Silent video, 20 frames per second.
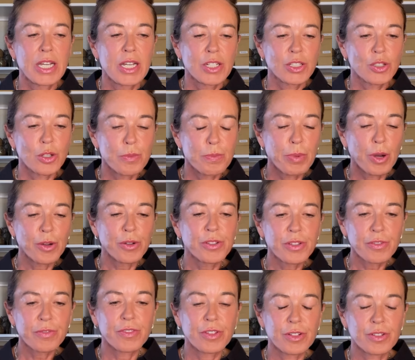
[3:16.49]
So both
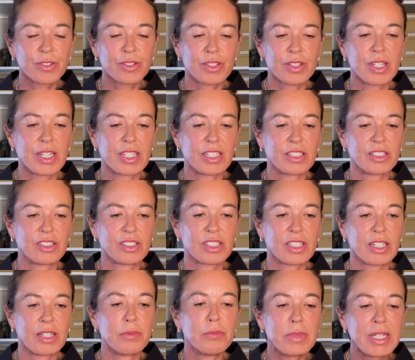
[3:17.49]
of those things
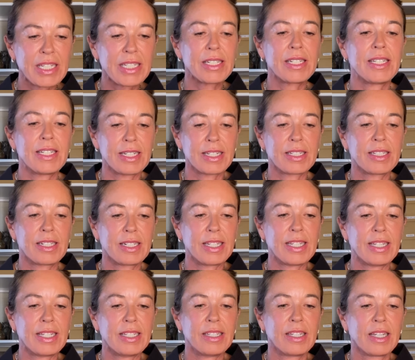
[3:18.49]

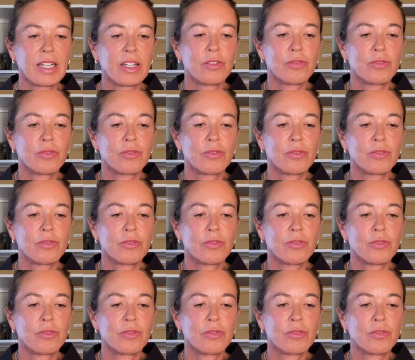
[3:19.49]
immediately